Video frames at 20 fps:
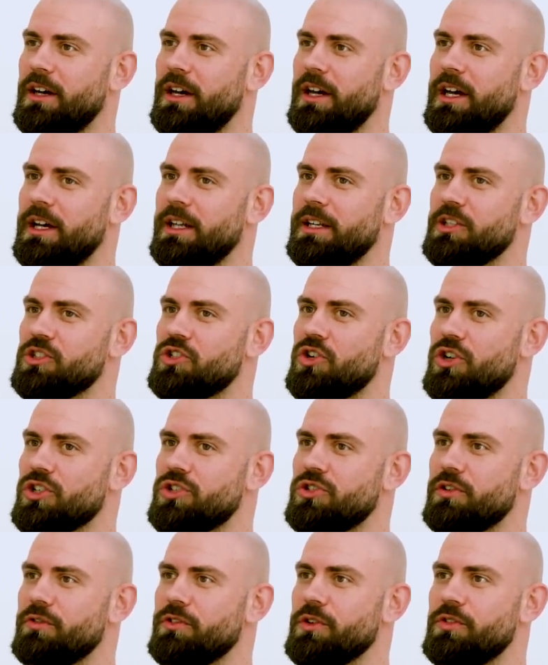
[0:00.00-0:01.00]
and it's cost
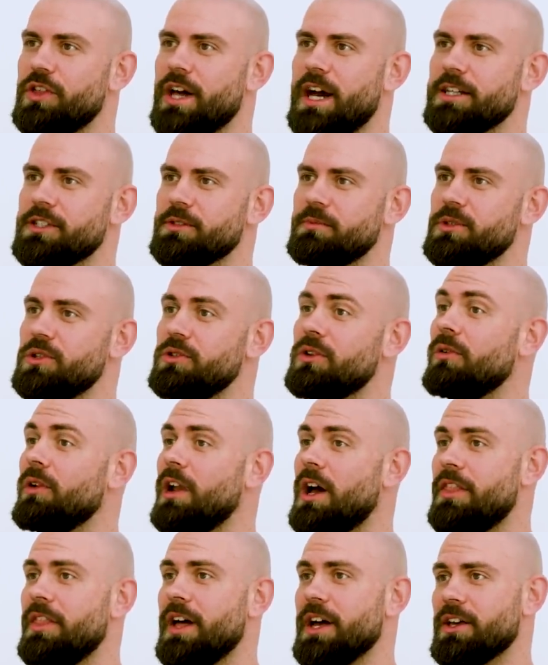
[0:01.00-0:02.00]
you a few thousand, but you don't
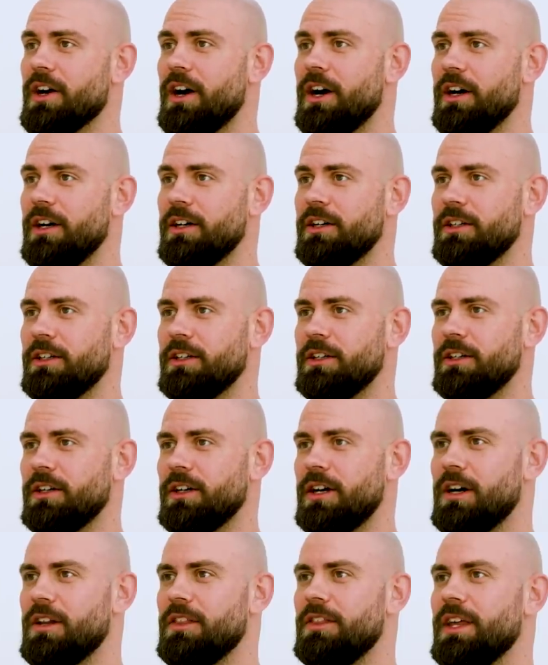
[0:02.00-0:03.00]
like that car,
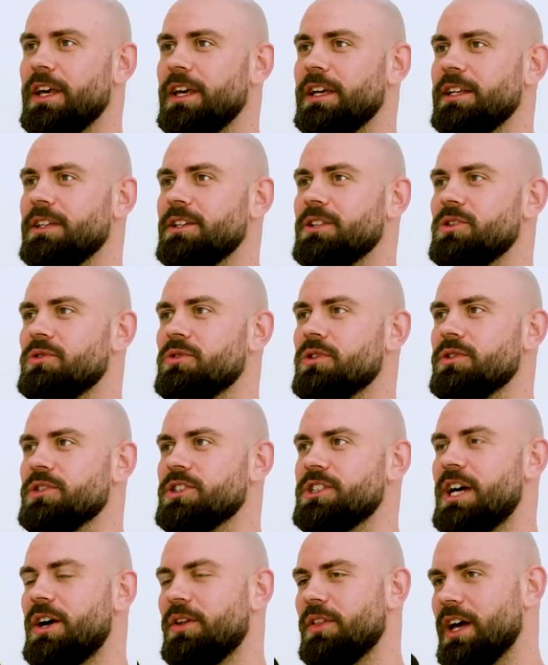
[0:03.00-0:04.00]
and then you go and
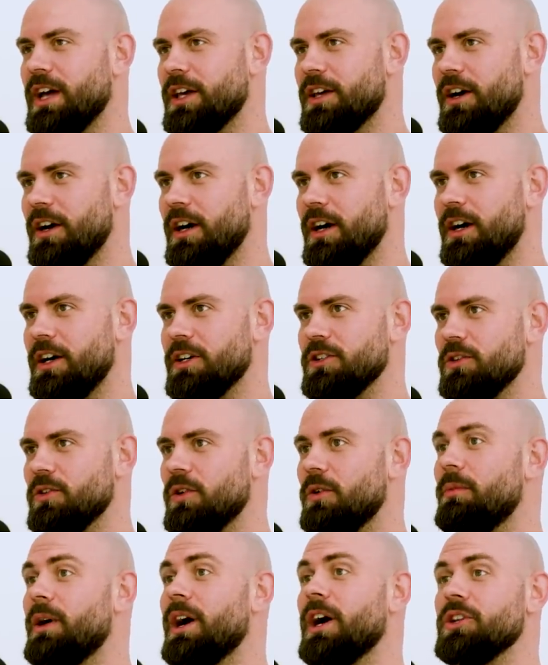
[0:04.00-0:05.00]
sell that car and you go
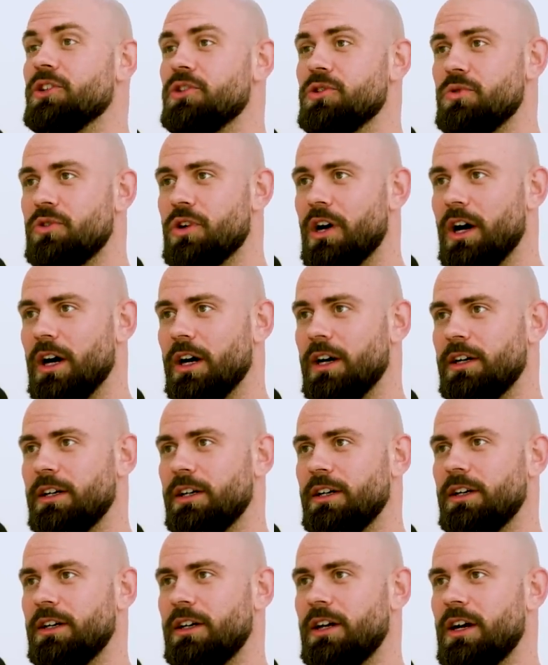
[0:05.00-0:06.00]
and buy a new car,
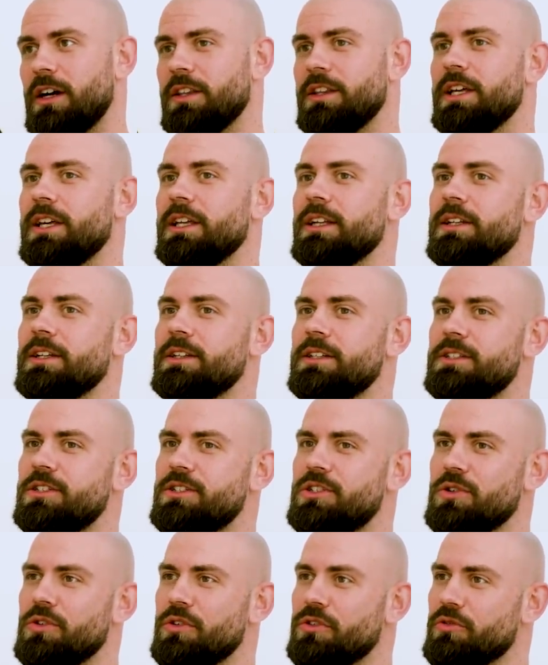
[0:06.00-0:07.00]
and then
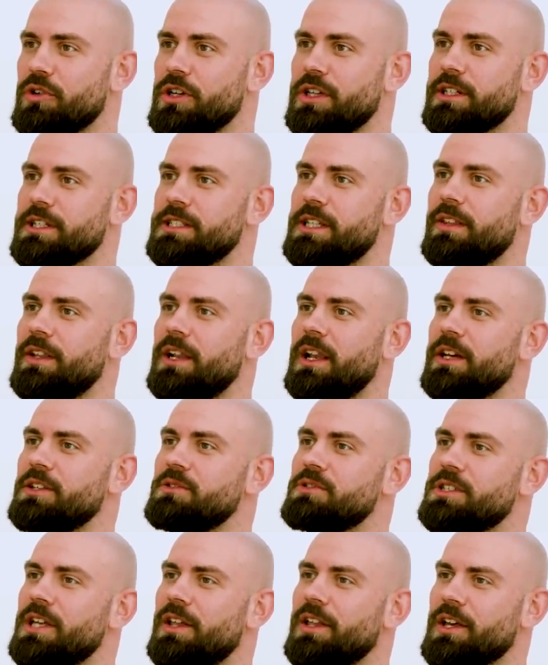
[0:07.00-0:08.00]
two, three years down the line, you
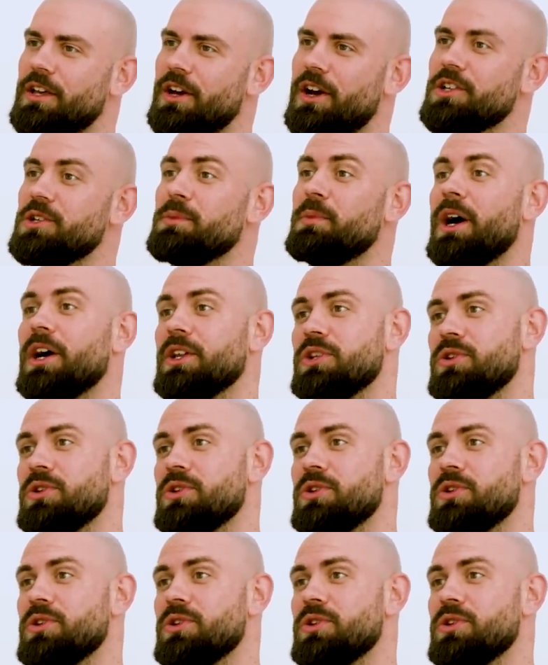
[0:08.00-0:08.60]
sell that car and you buy a